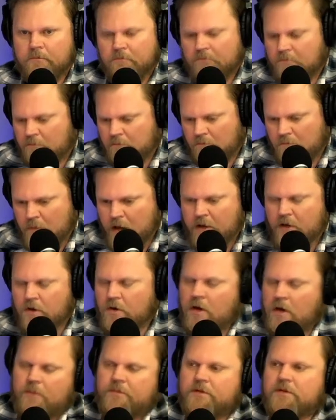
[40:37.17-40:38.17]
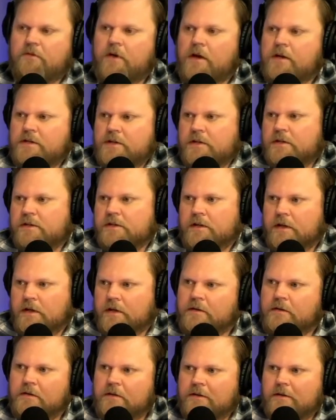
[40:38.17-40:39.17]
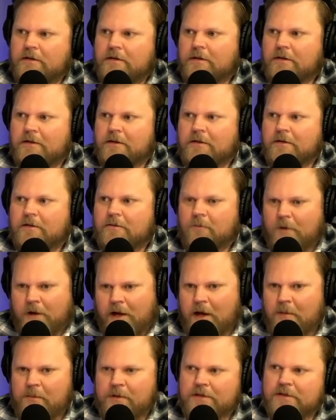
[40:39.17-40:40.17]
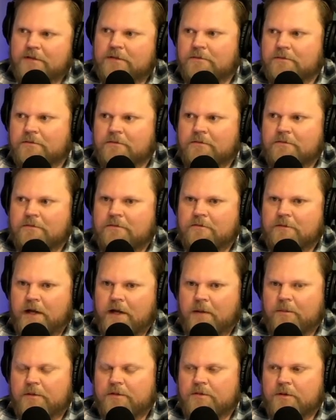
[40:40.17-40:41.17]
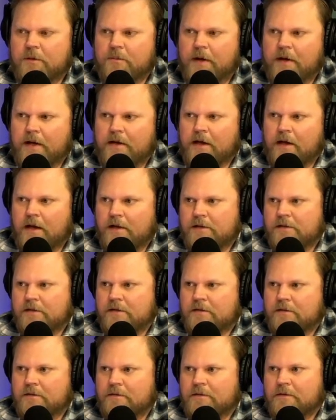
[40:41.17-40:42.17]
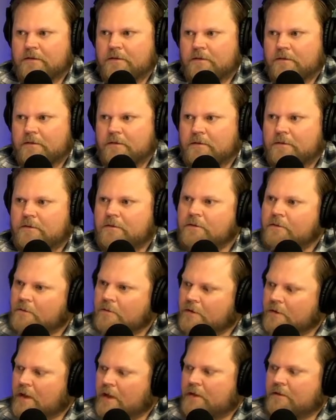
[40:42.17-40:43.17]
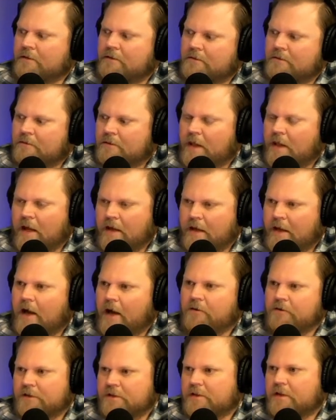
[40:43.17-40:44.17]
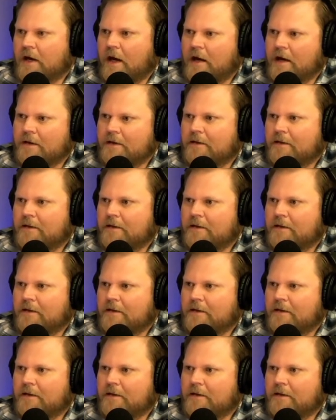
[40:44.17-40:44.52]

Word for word: make your observations. Then, yeah, what happens? What happens when a man dies? Right. Well, that that cow just died,